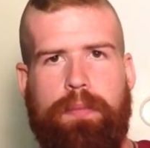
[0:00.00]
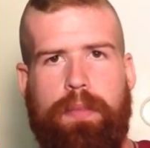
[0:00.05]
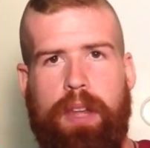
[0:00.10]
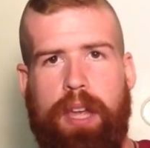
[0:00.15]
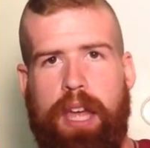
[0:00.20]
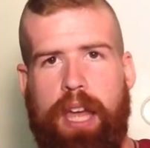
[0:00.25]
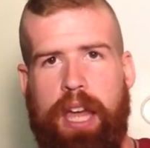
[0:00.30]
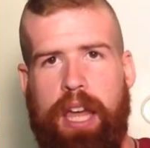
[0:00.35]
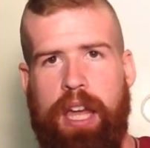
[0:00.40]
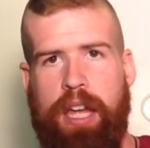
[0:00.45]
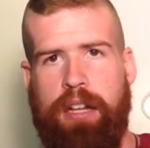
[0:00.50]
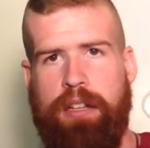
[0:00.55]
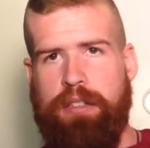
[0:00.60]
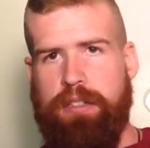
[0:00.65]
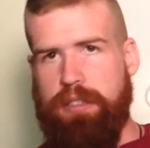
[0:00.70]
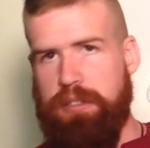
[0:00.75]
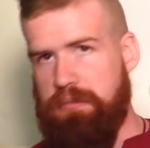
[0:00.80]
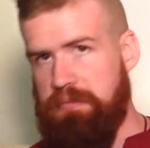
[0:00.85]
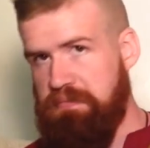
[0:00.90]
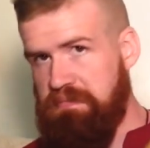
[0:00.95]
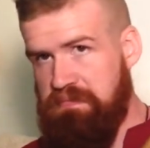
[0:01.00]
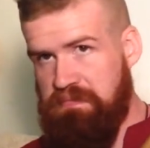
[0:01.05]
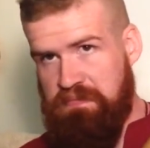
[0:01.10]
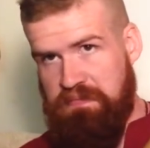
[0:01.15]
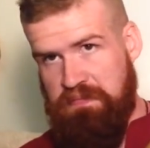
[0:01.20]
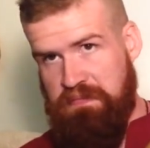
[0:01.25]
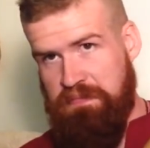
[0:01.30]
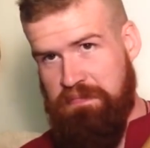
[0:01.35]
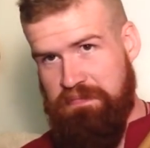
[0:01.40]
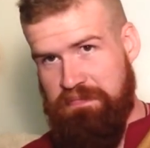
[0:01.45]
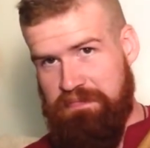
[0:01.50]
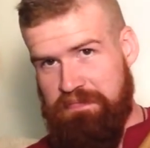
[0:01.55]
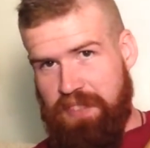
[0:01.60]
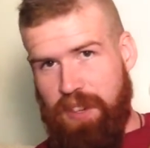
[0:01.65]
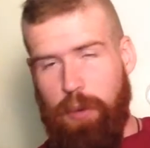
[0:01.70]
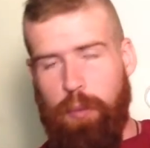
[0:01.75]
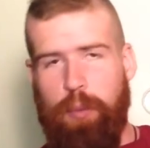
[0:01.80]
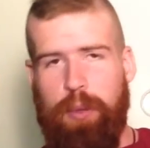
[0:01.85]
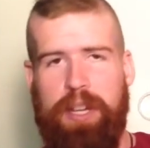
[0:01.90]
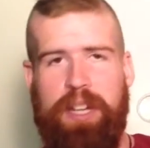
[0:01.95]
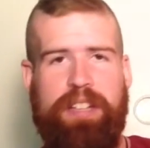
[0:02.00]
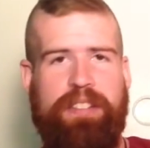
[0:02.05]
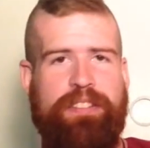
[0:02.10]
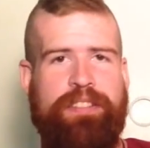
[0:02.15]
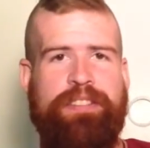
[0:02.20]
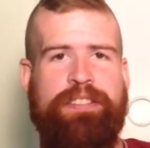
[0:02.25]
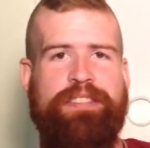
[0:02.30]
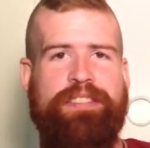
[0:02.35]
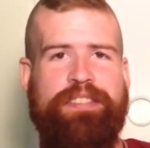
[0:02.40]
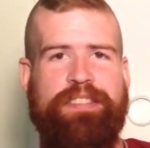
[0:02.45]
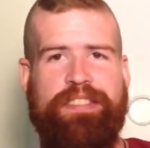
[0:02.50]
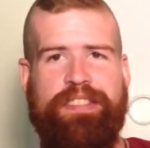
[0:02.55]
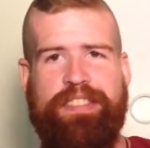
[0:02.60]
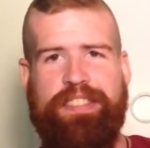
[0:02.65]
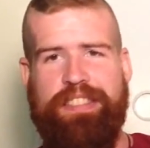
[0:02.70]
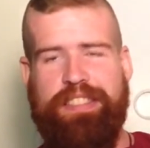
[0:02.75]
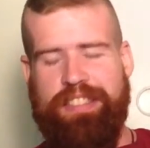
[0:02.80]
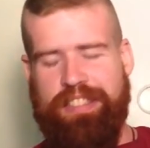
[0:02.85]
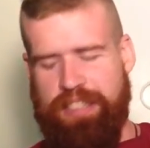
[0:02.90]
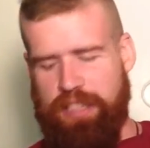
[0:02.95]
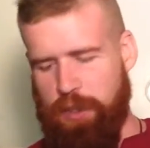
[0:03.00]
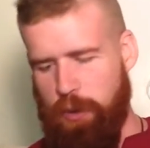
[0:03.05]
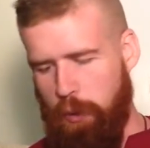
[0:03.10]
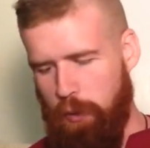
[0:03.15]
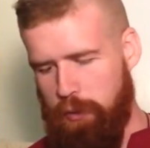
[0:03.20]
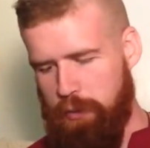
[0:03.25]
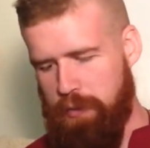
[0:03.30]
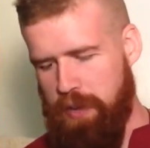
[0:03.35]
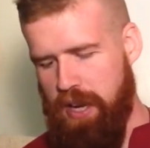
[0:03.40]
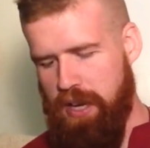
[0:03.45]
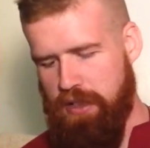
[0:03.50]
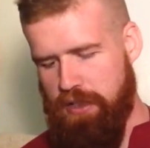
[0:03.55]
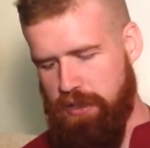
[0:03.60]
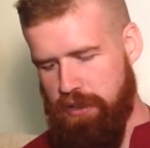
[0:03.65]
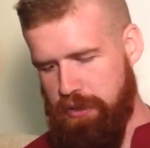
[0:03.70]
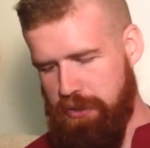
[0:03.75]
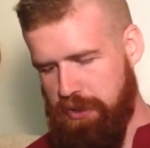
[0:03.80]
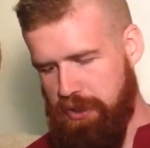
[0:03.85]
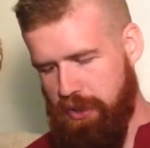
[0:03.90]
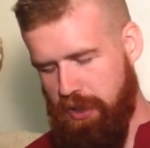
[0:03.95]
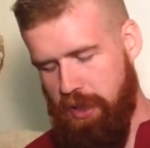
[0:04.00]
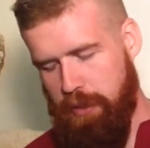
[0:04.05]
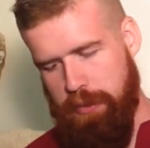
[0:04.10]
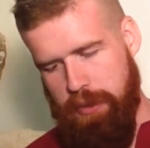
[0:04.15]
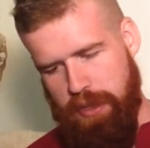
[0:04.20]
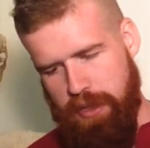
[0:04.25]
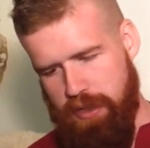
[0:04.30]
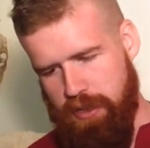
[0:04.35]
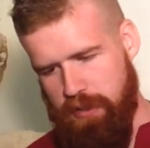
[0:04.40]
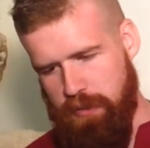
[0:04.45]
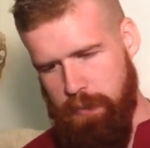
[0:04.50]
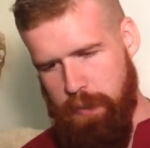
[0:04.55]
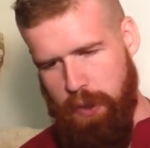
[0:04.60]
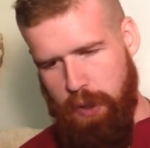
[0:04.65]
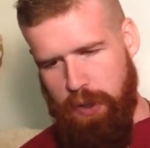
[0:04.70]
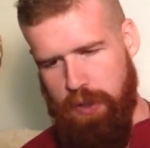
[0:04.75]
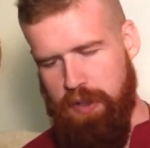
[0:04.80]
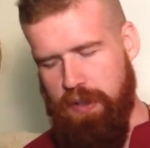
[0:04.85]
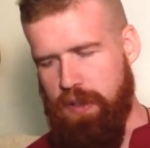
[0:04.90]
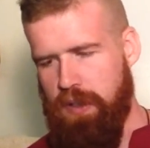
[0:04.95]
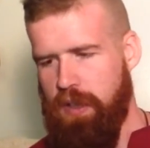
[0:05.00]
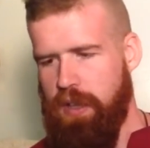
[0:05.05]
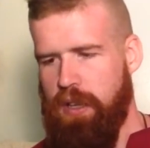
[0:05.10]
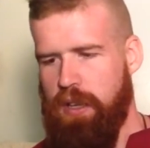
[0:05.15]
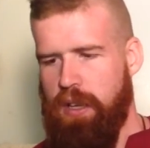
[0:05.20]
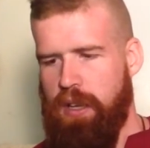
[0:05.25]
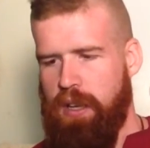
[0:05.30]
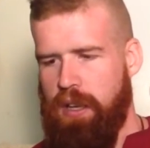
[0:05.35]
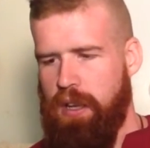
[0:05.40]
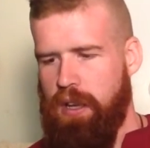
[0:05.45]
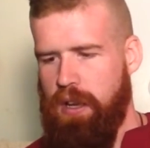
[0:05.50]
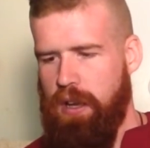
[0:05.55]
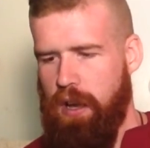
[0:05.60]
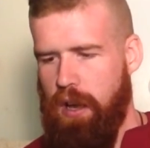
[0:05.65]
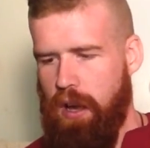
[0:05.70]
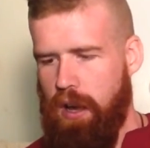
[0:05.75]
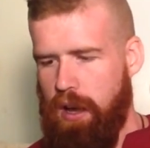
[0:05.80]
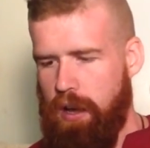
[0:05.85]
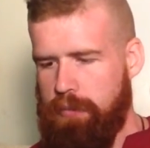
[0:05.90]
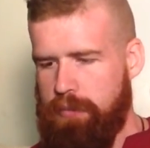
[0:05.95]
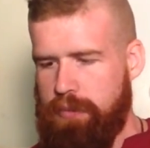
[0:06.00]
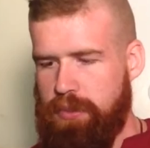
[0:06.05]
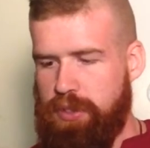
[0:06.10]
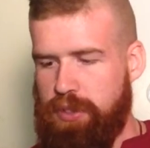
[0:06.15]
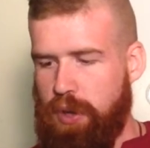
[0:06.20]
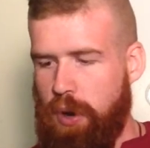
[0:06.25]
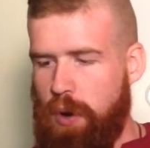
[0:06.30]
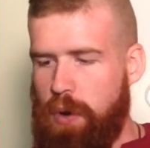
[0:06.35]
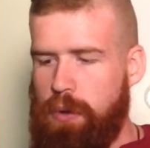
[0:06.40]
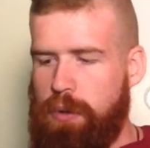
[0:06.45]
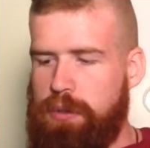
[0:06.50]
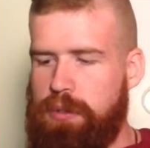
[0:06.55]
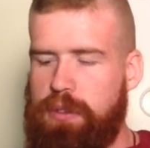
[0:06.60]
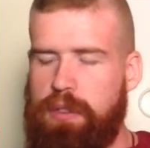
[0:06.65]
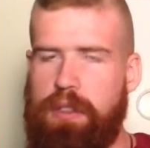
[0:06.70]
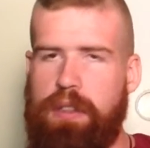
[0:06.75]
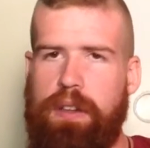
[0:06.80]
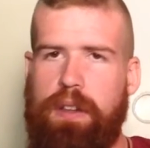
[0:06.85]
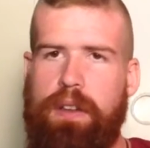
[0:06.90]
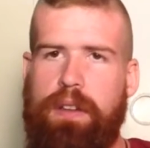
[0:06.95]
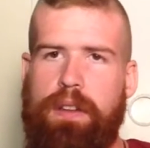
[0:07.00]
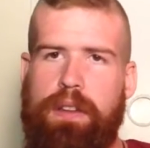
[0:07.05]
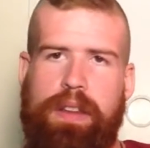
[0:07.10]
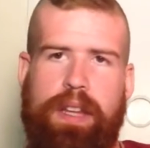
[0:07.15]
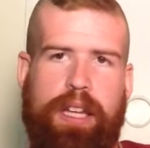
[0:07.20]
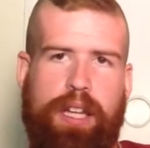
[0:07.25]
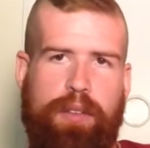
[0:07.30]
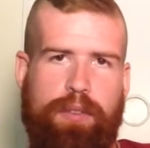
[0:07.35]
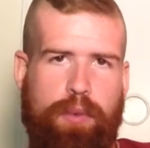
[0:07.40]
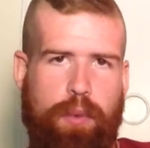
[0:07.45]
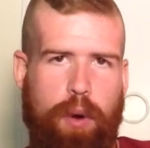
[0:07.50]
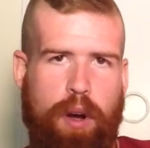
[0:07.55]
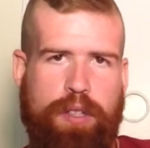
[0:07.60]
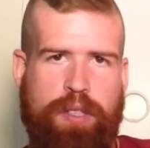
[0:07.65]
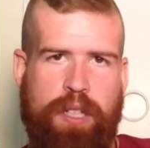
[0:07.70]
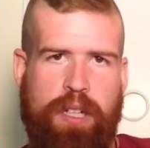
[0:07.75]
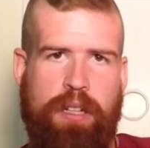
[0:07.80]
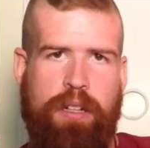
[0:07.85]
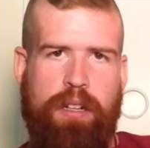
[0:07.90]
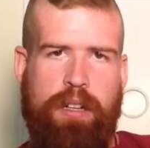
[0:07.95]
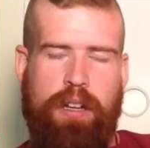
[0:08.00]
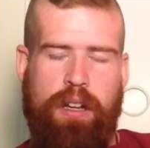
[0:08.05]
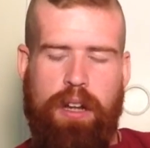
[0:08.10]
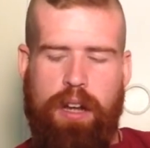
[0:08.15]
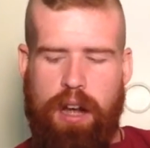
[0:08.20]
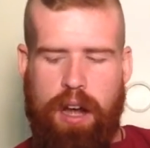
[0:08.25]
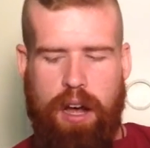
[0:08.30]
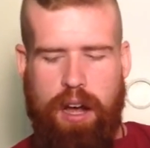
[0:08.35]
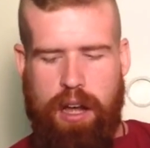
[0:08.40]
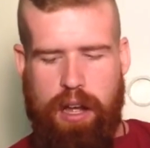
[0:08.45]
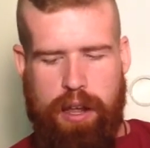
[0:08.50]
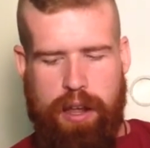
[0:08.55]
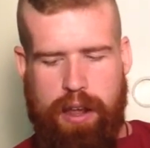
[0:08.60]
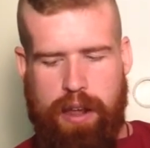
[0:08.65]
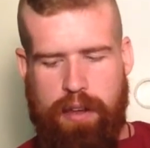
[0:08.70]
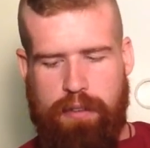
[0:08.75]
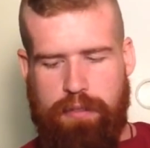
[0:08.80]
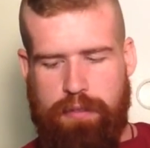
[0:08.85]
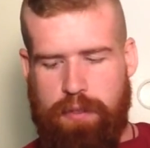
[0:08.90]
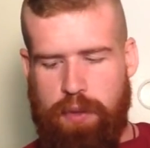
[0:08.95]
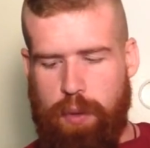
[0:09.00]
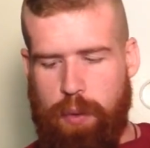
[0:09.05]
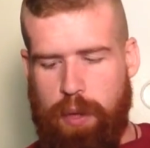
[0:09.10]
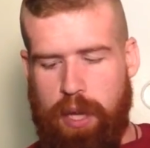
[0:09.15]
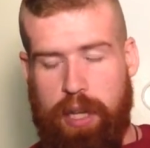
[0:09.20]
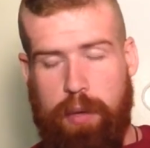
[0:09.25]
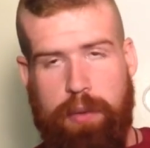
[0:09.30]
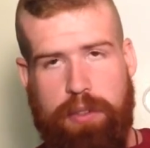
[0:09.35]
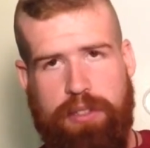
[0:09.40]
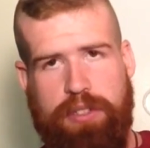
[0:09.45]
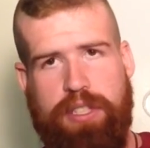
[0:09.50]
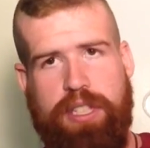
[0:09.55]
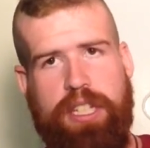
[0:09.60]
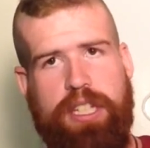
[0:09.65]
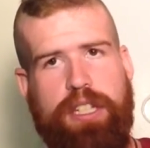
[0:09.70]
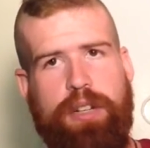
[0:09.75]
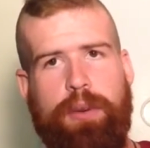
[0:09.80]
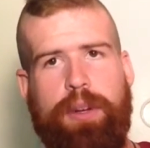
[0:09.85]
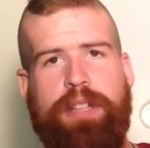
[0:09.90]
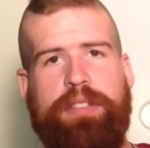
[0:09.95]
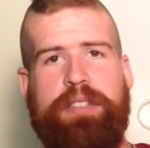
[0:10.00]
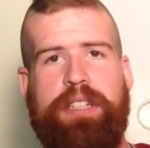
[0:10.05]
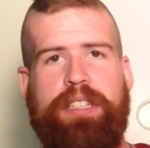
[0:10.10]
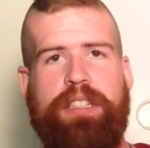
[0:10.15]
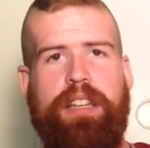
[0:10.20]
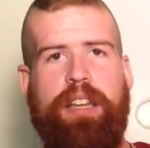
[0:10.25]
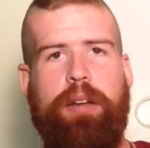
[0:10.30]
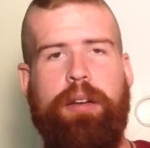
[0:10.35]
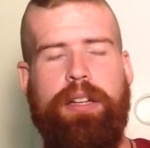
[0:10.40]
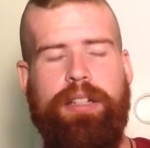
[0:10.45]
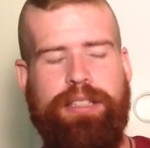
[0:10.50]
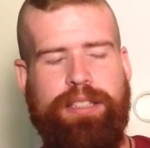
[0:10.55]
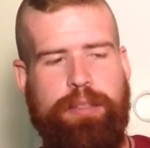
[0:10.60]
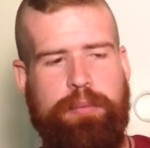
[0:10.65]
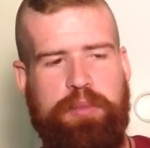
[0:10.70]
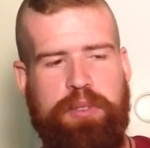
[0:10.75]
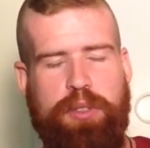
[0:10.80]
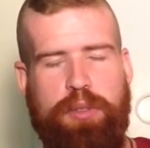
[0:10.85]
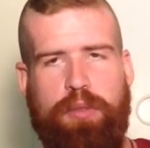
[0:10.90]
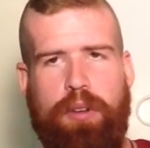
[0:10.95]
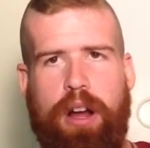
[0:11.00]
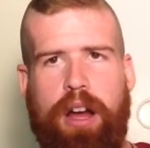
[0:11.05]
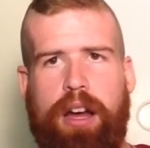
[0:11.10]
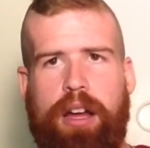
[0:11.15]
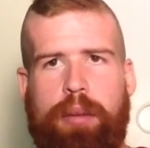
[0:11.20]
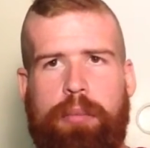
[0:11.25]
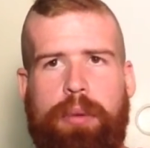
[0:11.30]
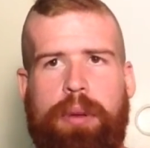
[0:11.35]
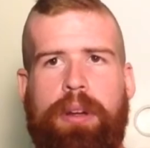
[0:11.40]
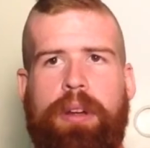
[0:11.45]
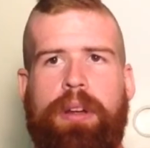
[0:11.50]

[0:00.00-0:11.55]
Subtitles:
And we can go from there too, so that'd be good. So, thank you for watching. If you like what you see, don't hesitate to like and subscribe.